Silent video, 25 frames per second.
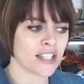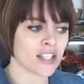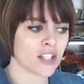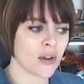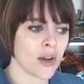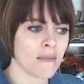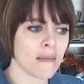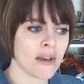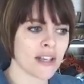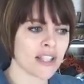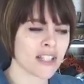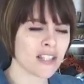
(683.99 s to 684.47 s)
So
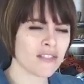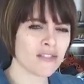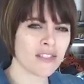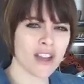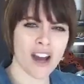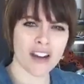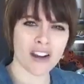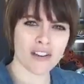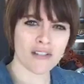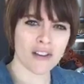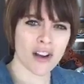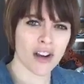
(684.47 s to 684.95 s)
I must have
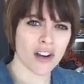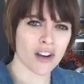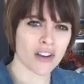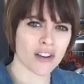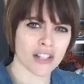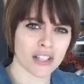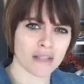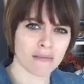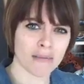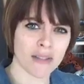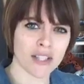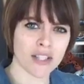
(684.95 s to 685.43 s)
got it around
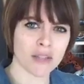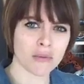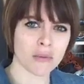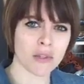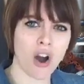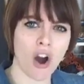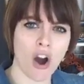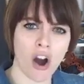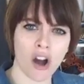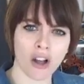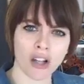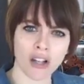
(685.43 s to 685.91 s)
Christmas
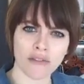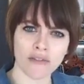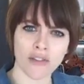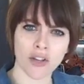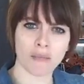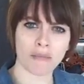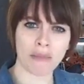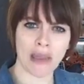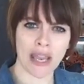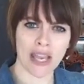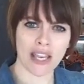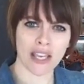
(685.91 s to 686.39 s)
when all of
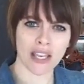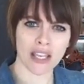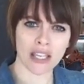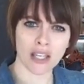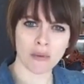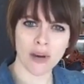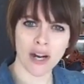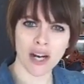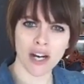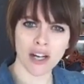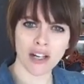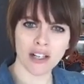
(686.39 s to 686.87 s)
their
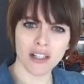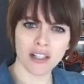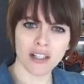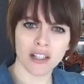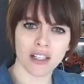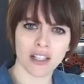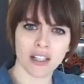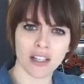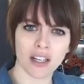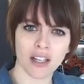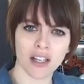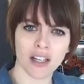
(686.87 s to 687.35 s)
baking ware,
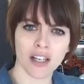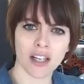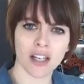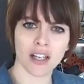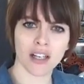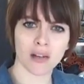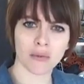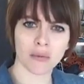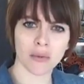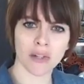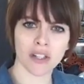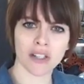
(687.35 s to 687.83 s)

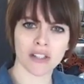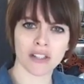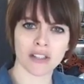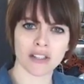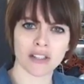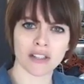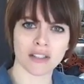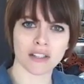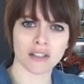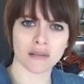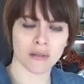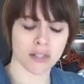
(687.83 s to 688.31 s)

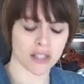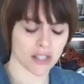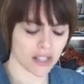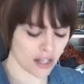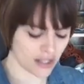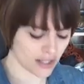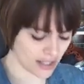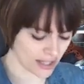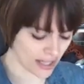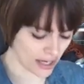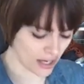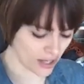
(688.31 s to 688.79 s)
was
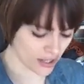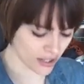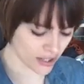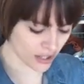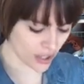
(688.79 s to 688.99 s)
on sale.